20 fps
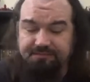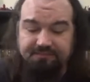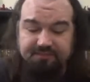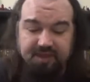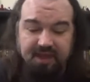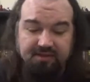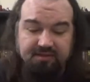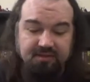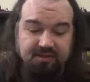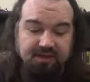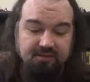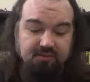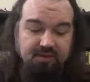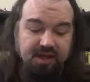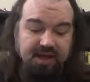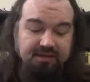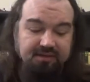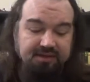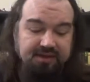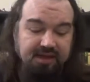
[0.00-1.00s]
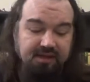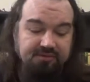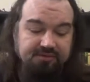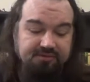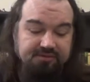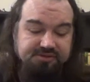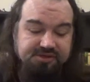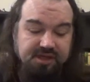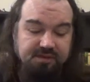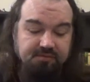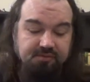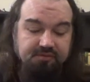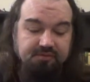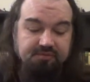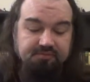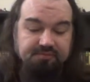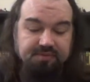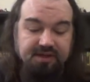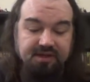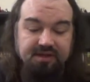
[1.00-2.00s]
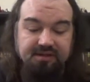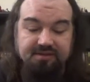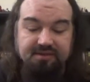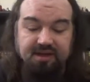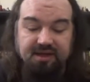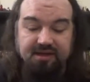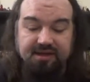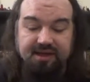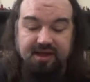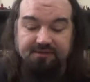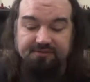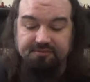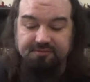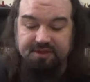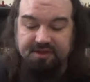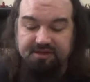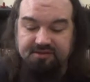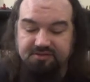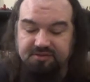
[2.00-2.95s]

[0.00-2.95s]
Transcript: at the council chambers, but it's not a council meeting,